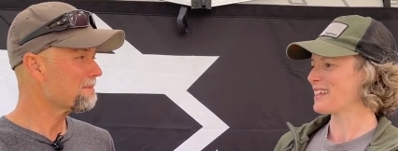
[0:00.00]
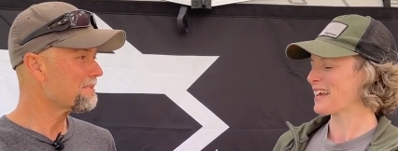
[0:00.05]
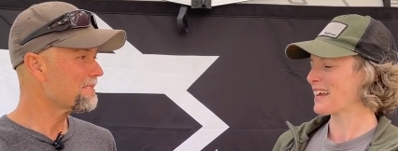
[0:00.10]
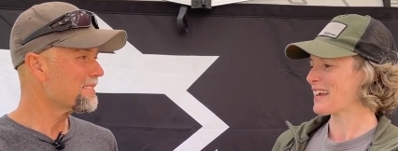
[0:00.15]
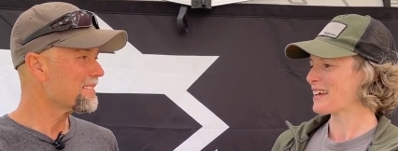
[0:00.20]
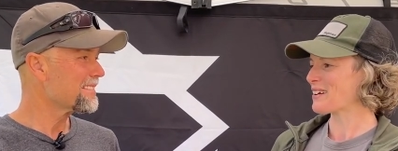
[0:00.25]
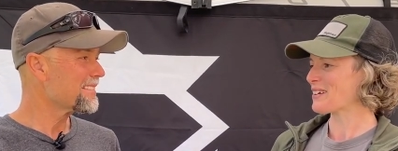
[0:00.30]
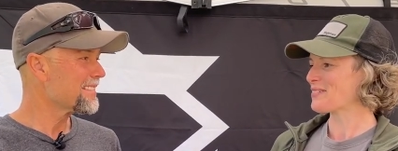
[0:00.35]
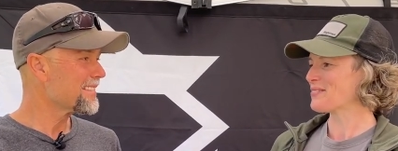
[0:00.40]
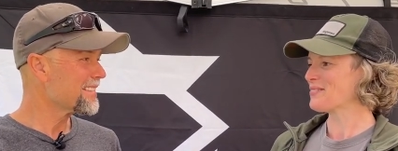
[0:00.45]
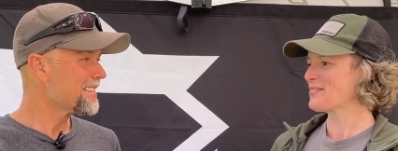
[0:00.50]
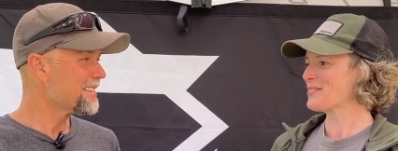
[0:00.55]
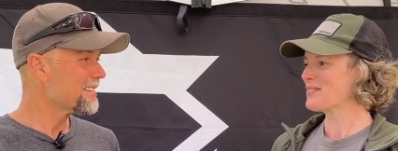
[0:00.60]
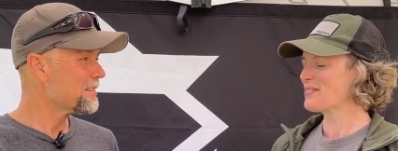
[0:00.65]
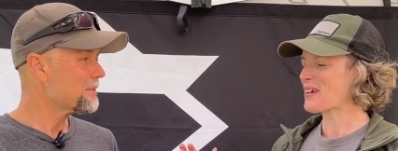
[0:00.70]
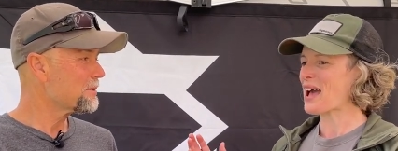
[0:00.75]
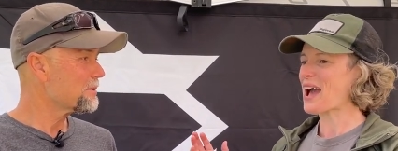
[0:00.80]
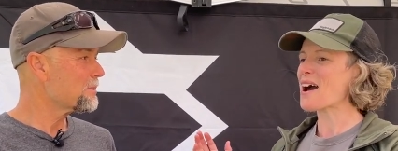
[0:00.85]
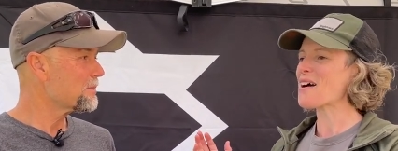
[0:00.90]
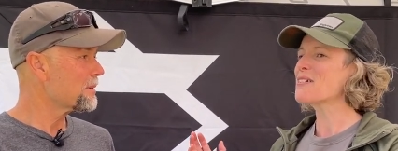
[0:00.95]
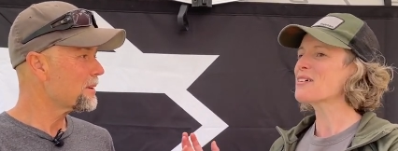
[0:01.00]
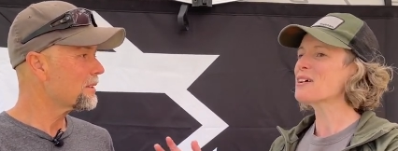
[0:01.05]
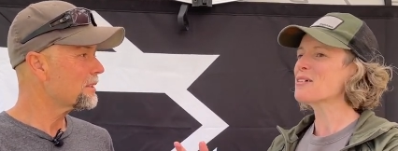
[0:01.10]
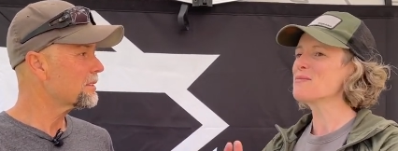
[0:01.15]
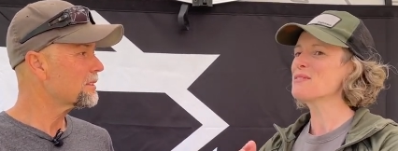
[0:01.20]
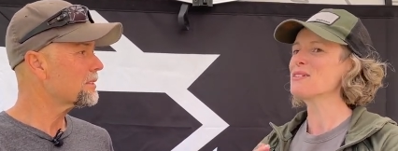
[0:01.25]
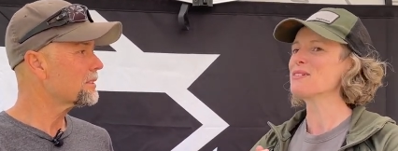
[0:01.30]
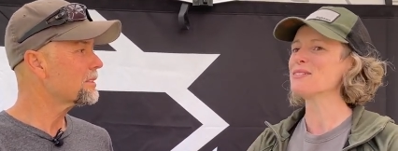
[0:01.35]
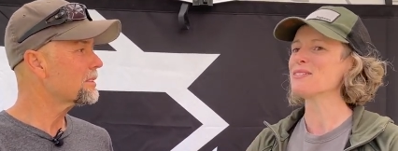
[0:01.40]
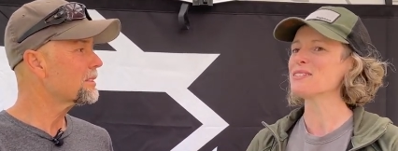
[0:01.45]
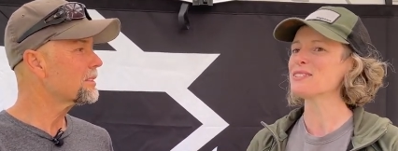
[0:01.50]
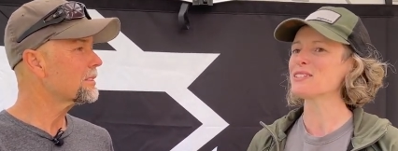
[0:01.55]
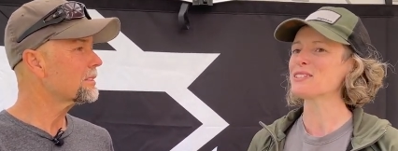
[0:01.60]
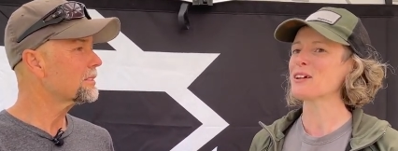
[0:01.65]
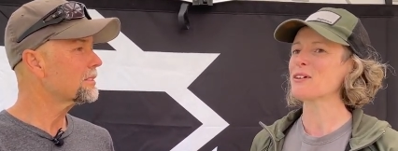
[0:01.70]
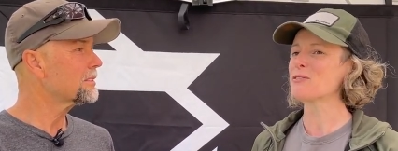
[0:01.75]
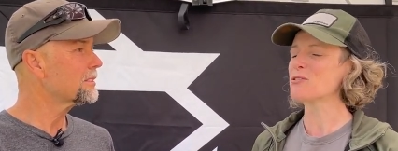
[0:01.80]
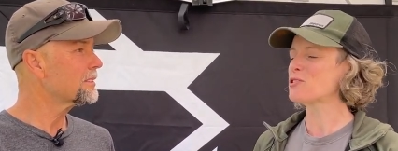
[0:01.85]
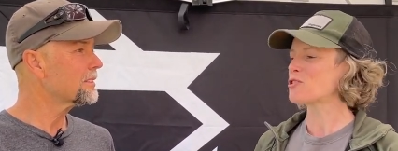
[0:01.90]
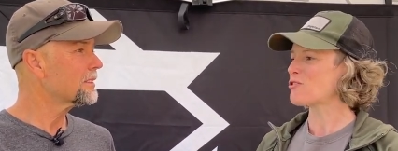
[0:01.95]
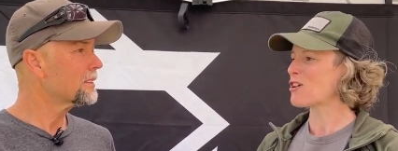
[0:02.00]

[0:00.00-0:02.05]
Speaker 1: Like, how come you don't